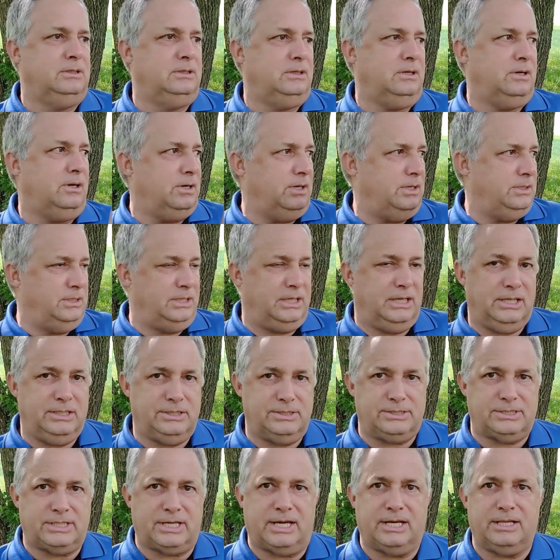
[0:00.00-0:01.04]
on the other
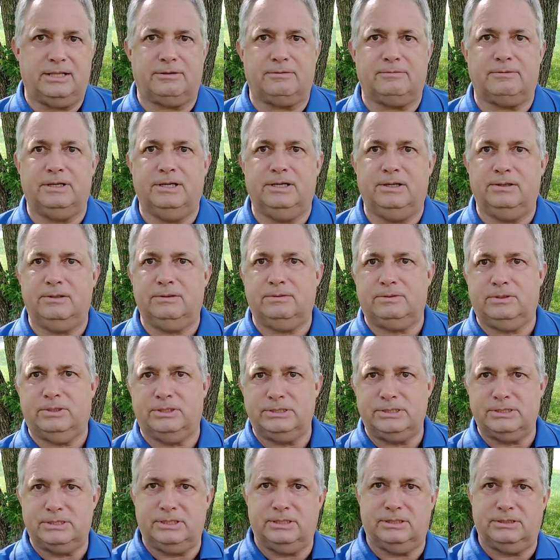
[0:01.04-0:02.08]
side of the road. Of
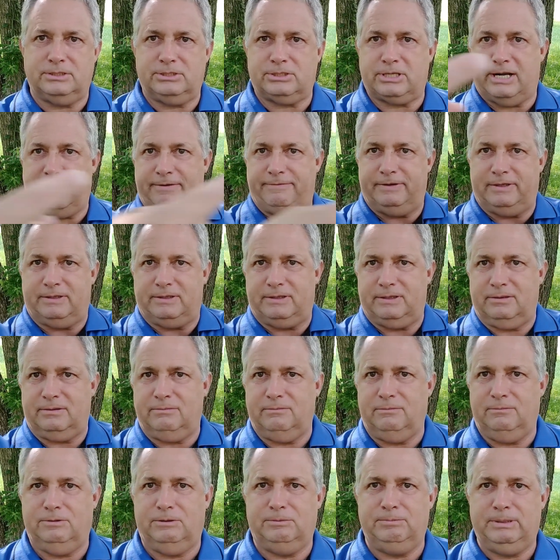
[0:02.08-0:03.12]
course, the traffic
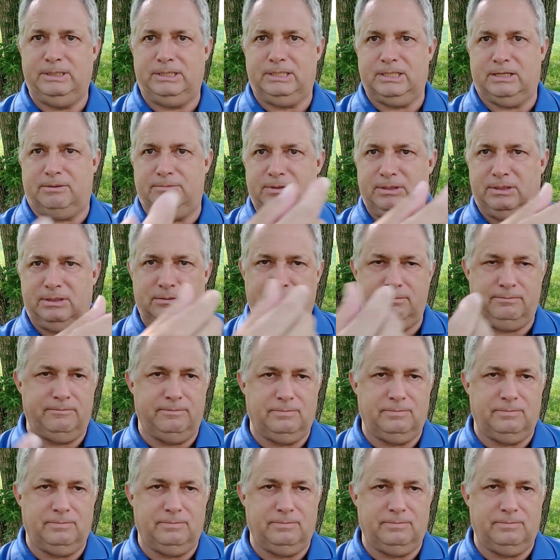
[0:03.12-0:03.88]
would be coming.